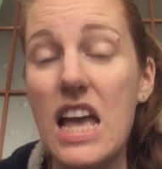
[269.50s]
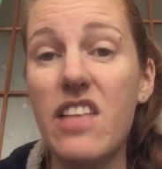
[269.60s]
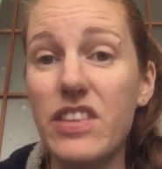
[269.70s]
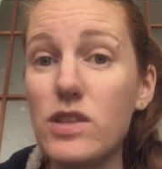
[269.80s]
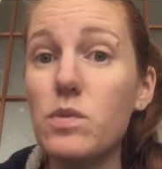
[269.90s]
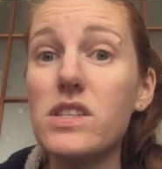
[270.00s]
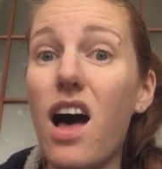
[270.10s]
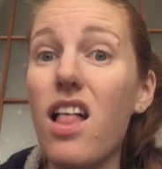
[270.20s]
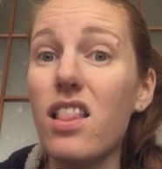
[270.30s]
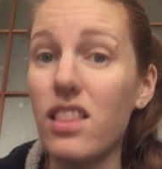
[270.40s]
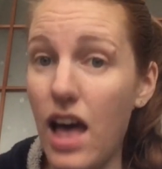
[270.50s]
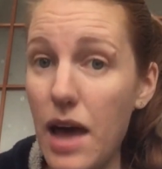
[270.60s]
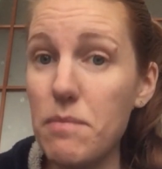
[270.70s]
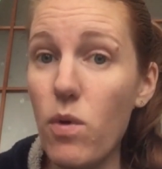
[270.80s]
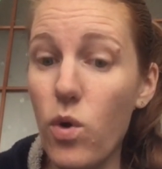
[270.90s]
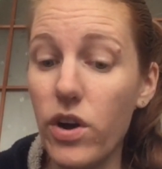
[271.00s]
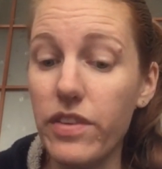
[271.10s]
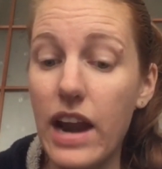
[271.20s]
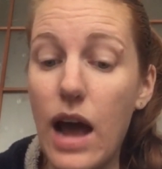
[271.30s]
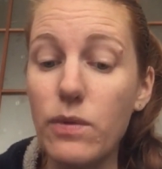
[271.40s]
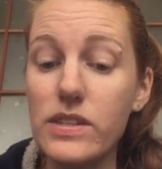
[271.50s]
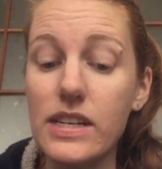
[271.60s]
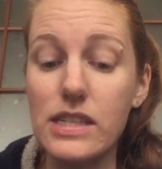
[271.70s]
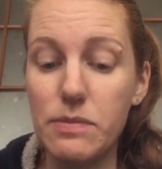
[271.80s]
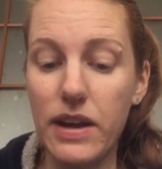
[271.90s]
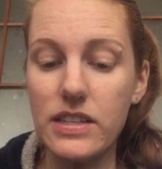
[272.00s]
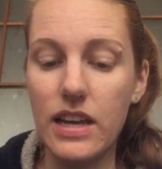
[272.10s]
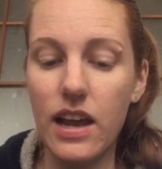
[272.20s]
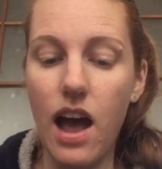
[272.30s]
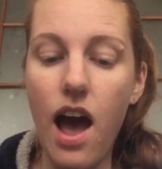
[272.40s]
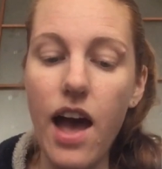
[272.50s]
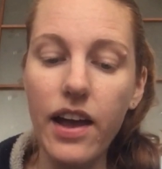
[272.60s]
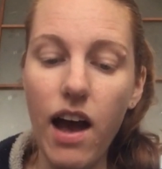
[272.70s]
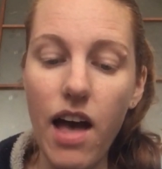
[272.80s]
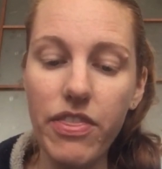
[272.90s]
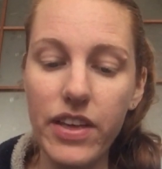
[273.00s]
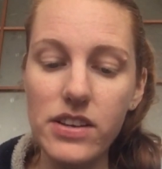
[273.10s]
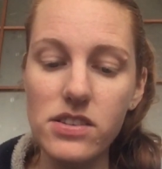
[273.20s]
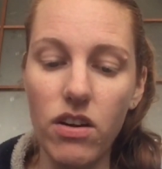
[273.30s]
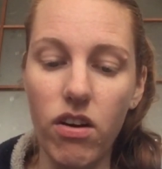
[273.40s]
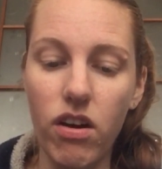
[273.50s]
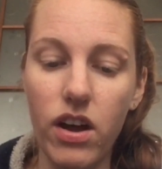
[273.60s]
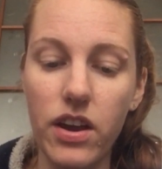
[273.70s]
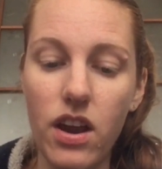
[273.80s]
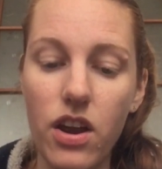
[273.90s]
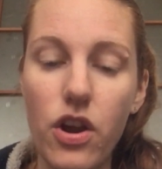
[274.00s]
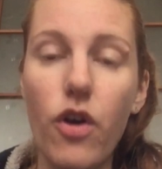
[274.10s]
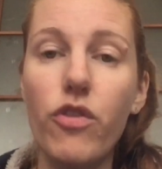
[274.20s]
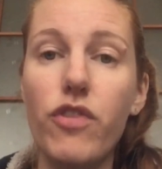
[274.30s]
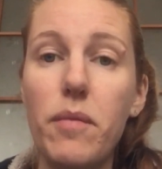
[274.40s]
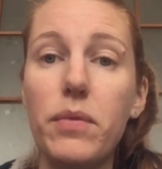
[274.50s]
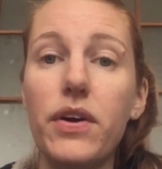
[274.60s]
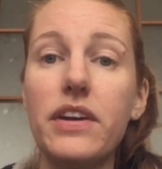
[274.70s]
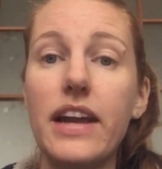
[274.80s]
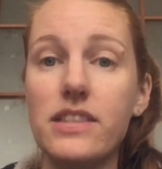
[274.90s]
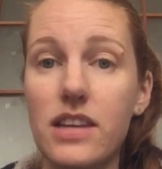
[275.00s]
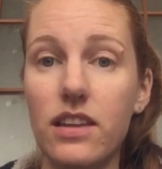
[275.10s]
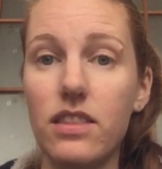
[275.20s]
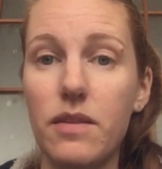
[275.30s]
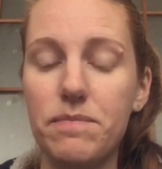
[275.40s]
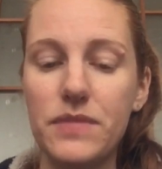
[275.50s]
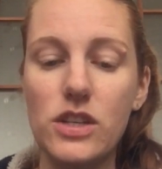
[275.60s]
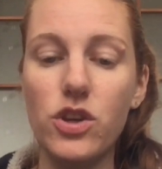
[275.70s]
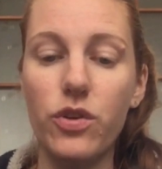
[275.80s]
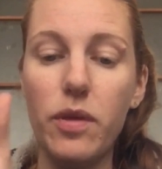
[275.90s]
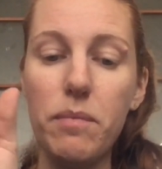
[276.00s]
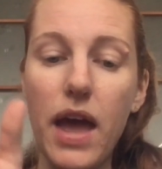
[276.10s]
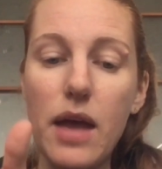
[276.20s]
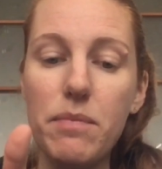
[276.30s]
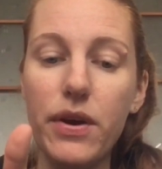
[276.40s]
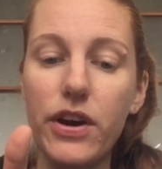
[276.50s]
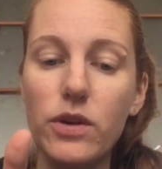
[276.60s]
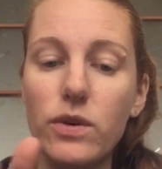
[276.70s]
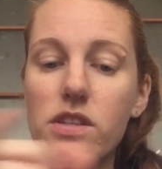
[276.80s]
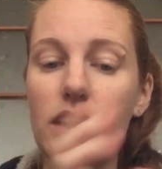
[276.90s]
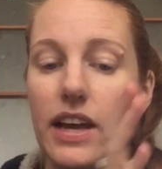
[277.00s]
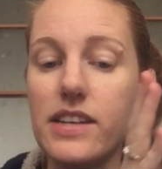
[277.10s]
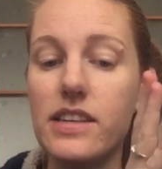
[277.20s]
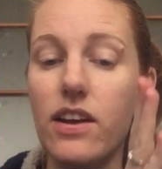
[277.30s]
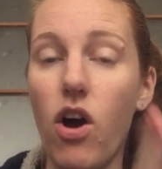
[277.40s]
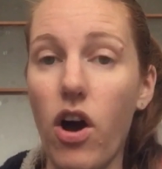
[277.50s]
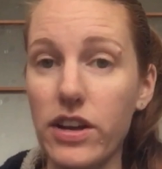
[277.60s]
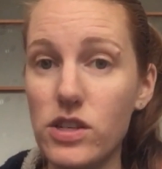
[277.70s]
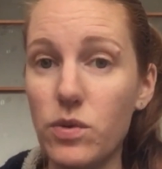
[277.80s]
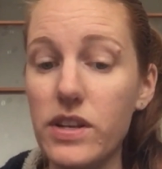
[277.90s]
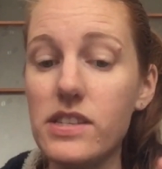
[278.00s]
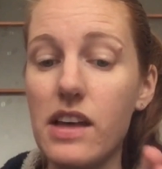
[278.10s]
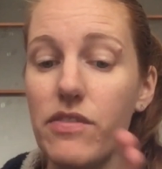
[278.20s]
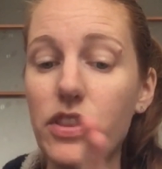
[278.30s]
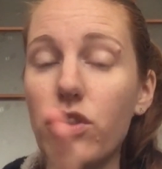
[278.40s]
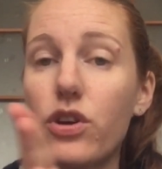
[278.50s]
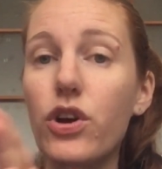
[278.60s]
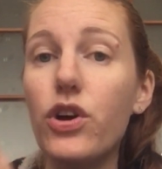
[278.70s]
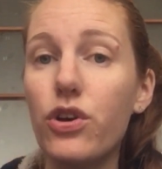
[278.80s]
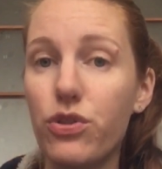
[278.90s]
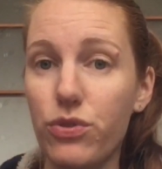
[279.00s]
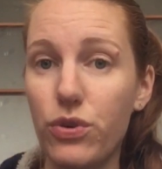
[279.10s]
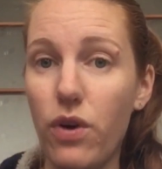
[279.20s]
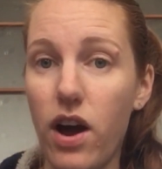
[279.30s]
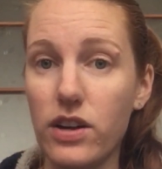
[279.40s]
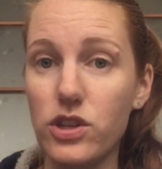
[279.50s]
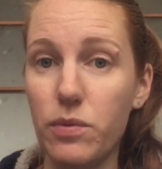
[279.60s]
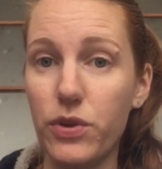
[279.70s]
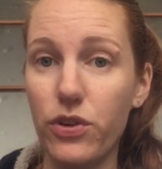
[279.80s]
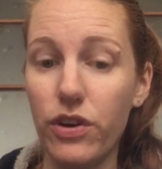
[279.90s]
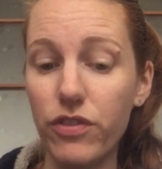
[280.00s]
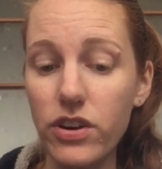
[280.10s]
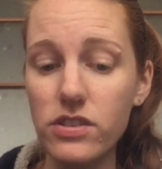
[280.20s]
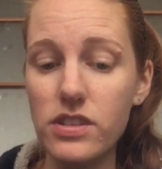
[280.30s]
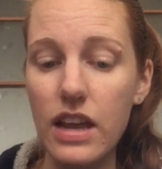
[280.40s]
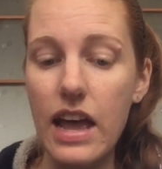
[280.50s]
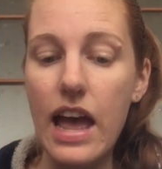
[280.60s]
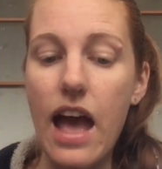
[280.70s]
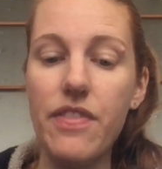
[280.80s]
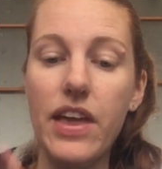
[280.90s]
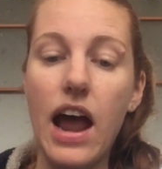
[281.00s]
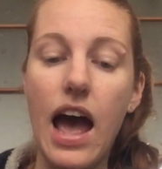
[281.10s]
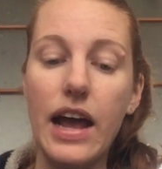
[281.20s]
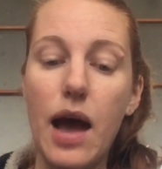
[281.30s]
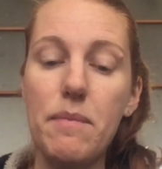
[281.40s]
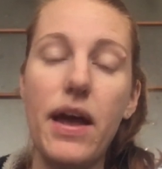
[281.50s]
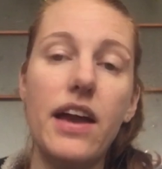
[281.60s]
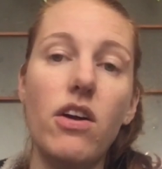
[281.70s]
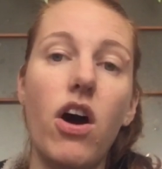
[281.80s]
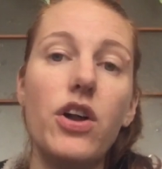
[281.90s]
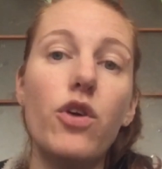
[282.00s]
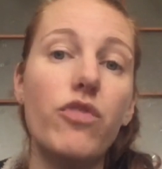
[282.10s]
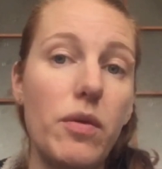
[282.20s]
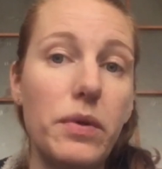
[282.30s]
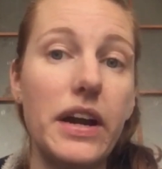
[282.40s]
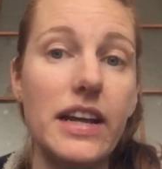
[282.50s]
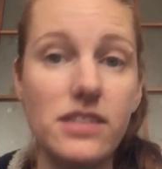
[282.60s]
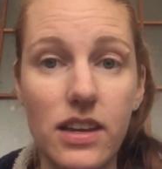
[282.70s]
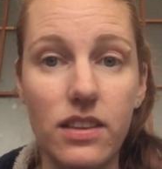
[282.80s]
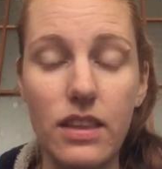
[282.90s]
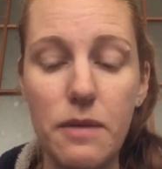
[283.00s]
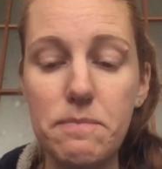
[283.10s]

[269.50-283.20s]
This was a lot more than I was expecting. I got this on November 19th. So the pay period was, like I said, August 27th through October 31st. And then I got paid on November 19th.